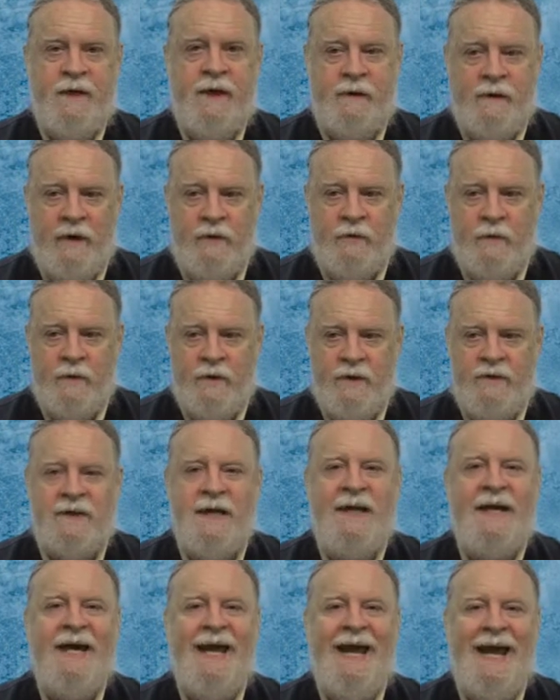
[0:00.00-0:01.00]
In other words,
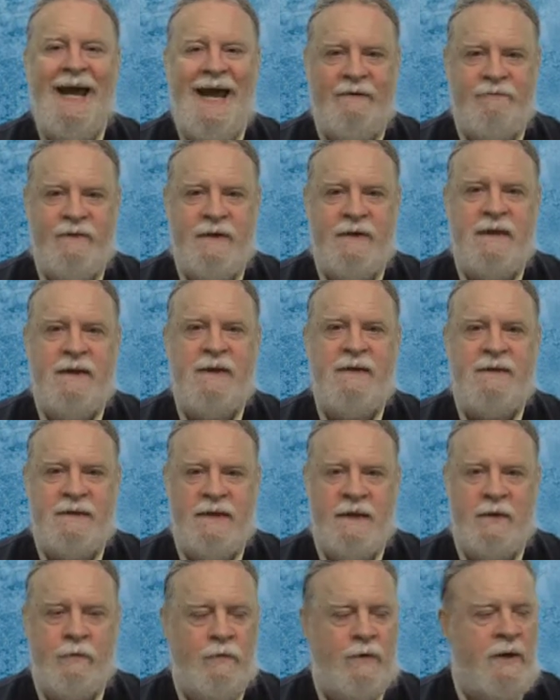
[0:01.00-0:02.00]
everything is
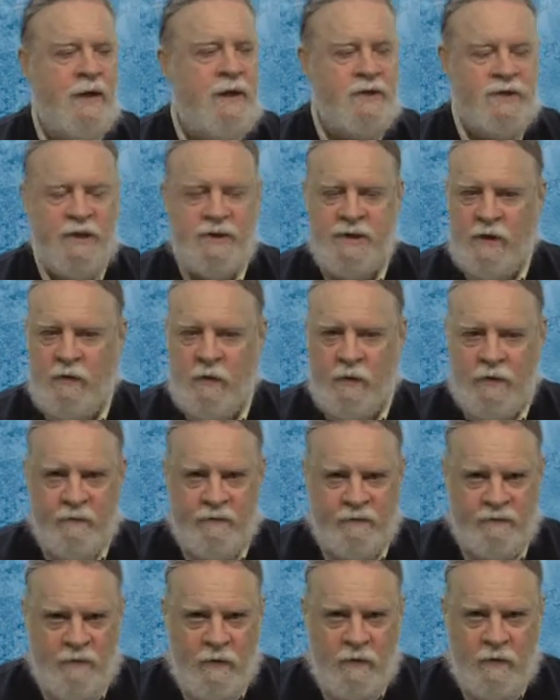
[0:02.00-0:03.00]
equal, just like all your
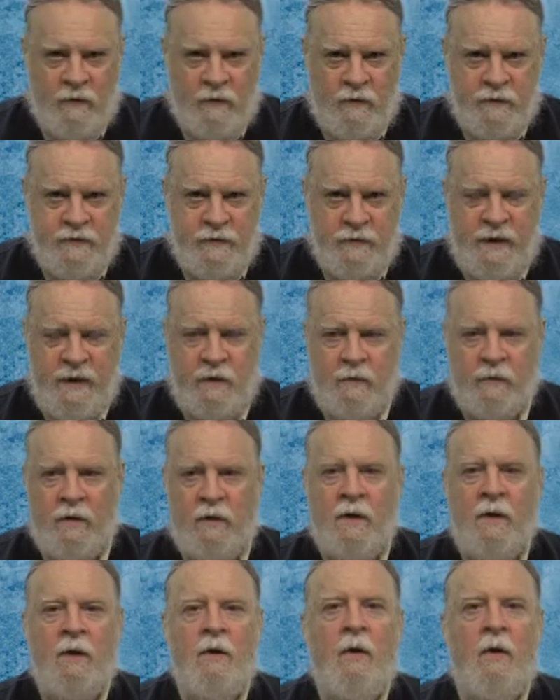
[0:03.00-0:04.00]
phone calls are
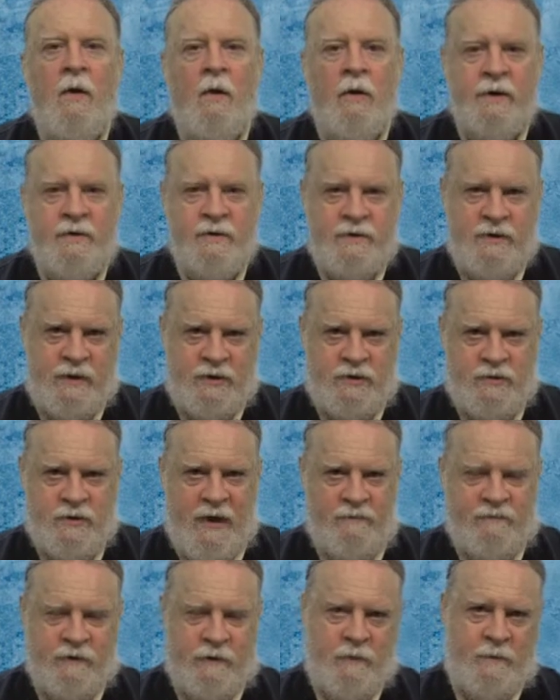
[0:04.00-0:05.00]
equal, all internet
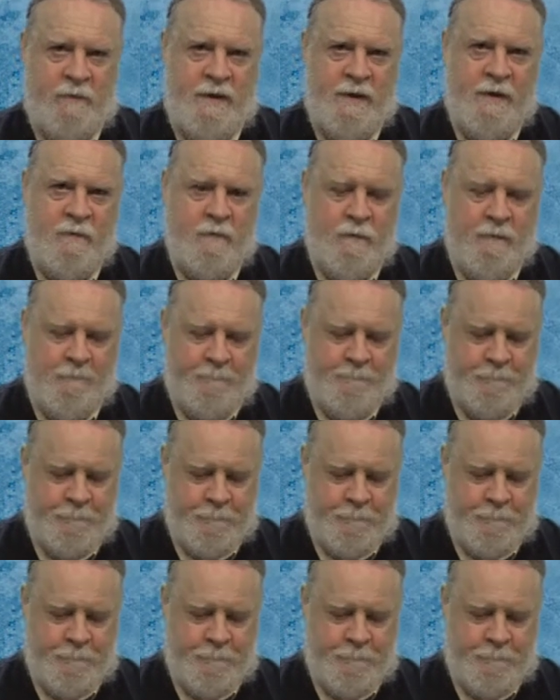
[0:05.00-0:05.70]
traffic would be equal.